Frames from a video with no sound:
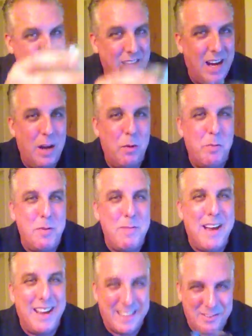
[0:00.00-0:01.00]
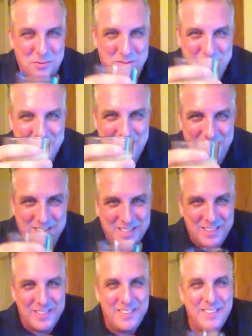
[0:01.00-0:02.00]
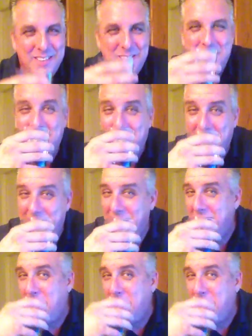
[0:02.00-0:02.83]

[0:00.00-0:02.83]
I will be back. I will see you soon. Okay?